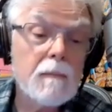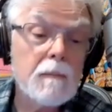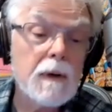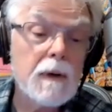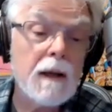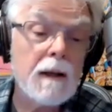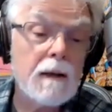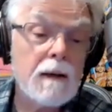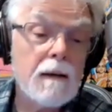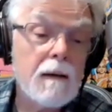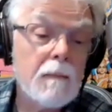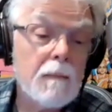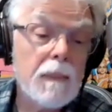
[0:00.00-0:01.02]
But
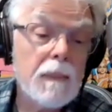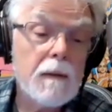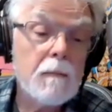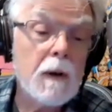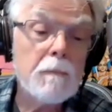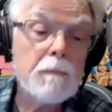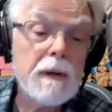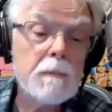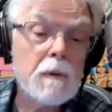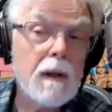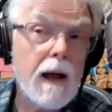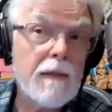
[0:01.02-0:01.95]
people,